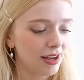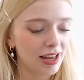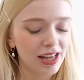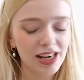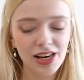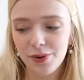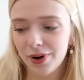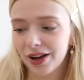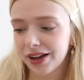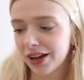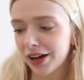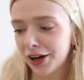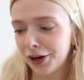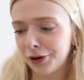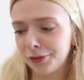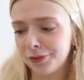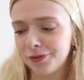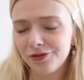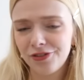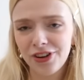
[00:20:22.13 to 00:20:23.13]
Anyway,
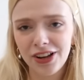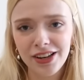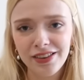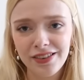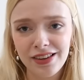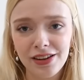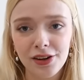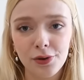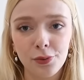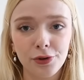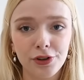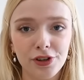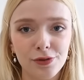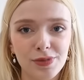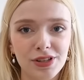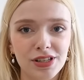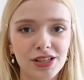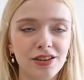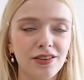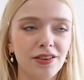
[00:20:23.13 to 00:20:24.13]
um, Valentina wanted
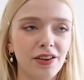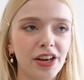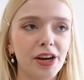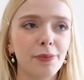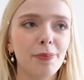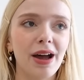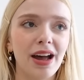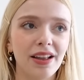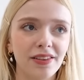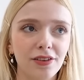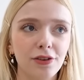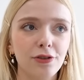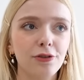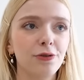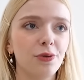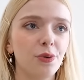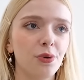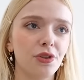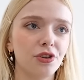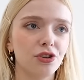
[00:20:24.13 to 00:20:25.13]
me to design a pattern
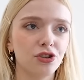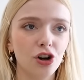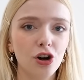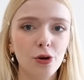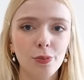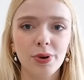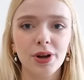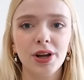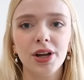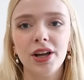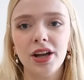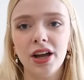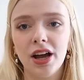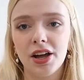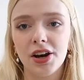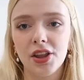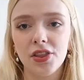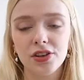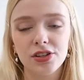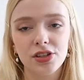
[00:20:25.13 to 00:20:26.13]
for the shop,
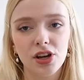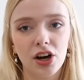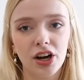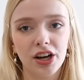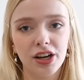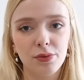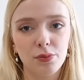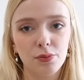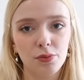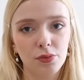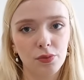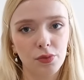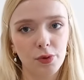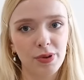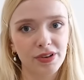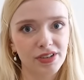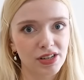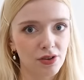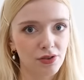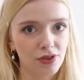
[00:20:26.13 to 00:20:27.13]
and at the time we
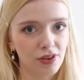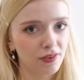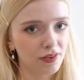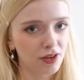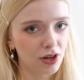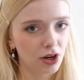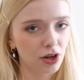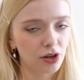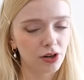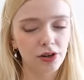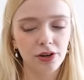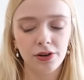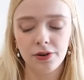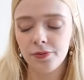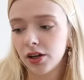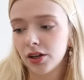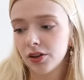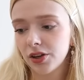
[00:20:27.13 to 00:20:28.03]
picked up this yarn.